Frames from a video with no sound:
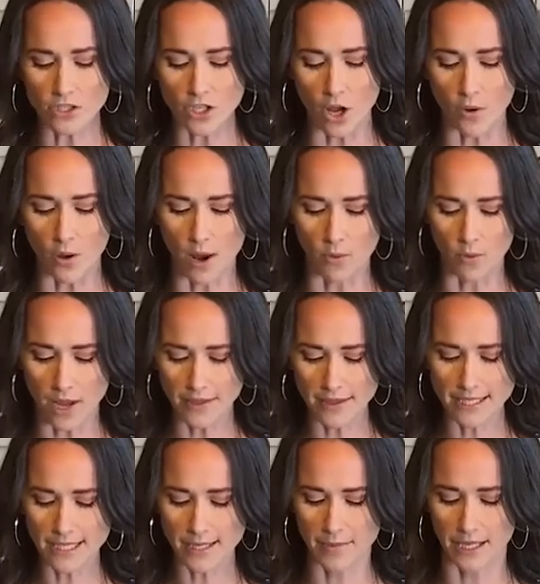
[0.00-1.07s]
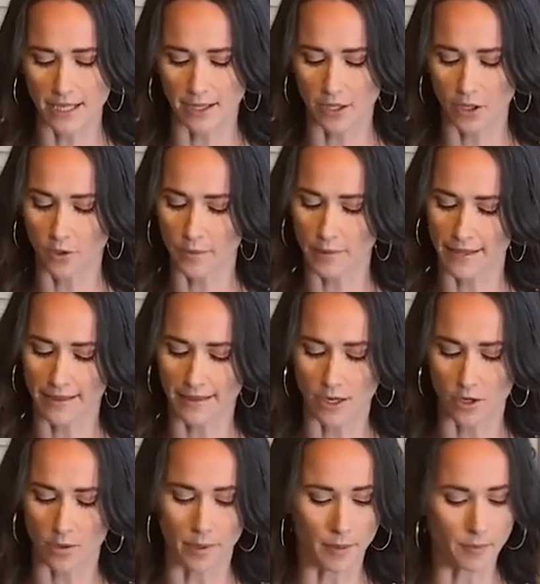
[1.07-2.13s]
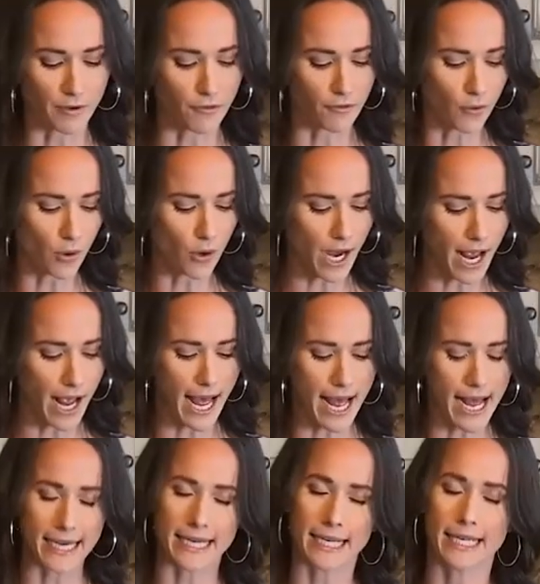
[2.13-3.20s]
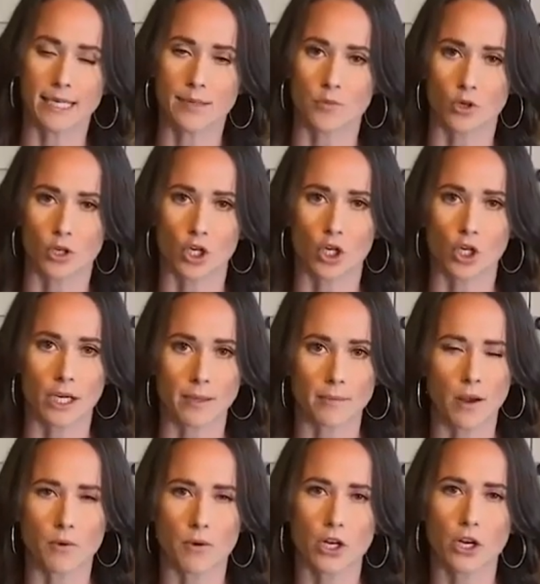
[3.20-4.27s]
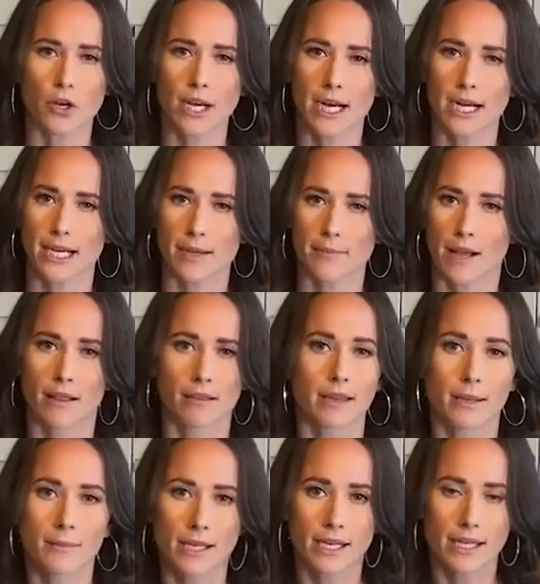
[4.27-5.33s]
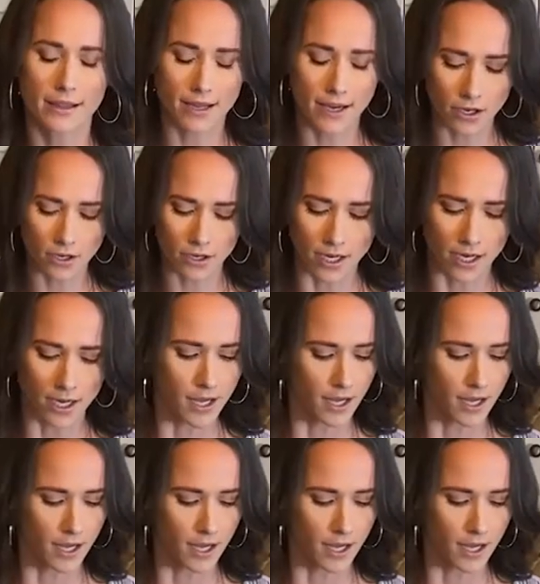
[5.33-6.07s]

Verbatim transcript: So I want this to be a little bit thinner, but before I add any more cream, I wanna go ahead and get my lemon in there